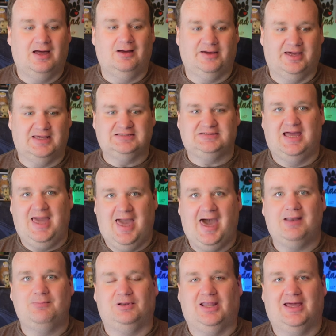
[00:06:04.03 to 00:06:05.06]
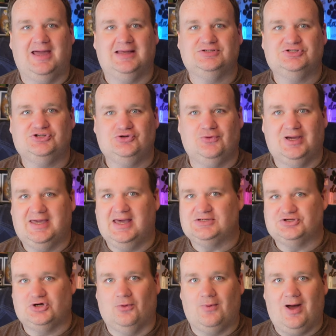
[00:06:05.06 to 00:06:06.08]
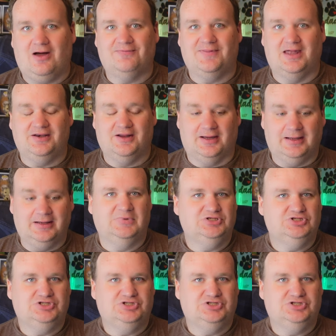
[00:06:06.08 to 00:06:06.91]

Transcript: because uh, they had plans to, I guess, go out that night.